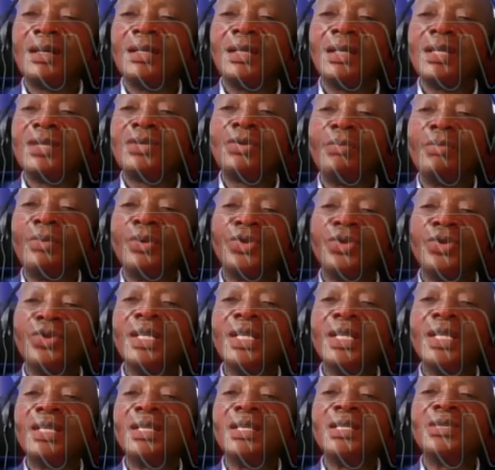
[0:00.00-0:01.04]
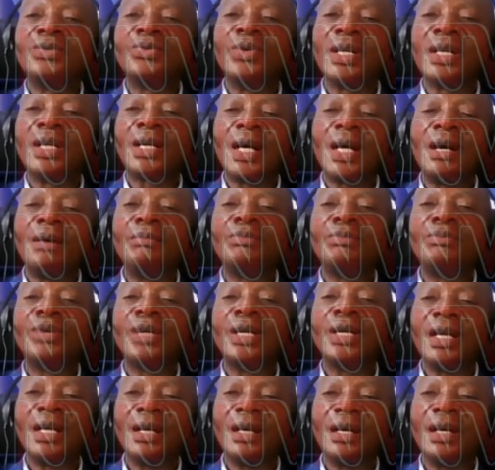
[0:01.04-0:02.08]
opportunities will come
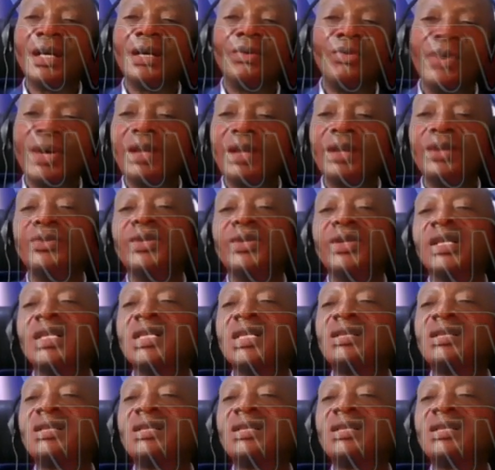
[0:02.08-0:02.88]
during this